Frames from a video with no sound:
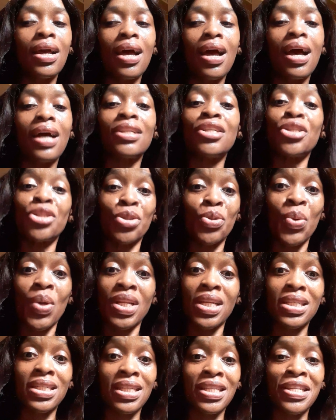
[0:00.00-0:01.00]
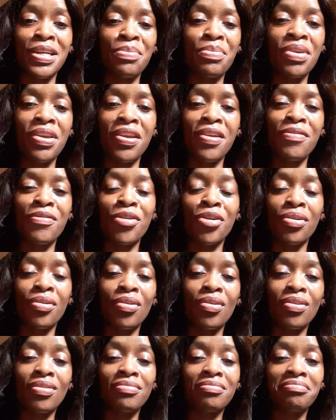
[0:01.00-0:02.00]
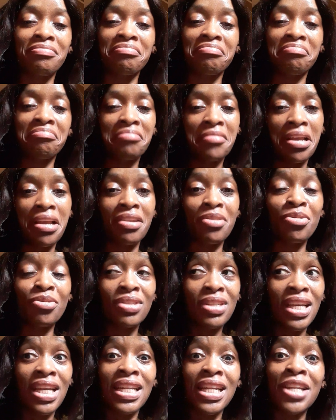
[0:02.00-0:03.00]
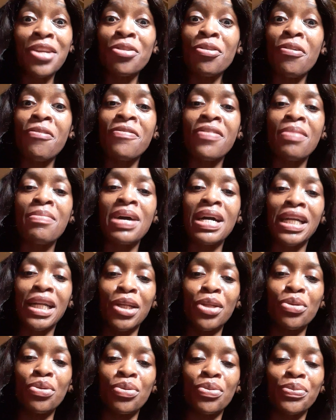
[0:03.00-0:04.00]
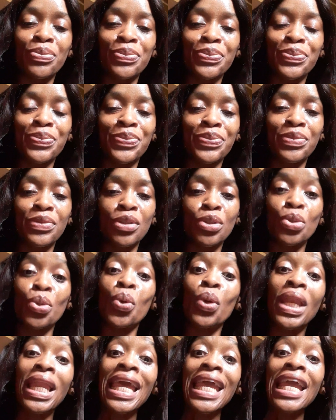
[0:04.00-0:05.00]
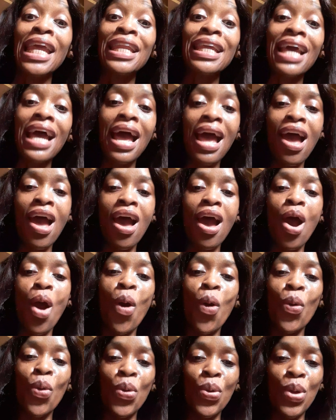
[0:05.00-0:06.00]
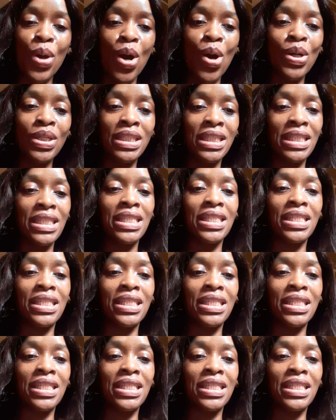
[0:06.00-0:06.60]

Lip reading: are they showing it in their behavior? Are you saying any non-verbal clue to lead, hold on?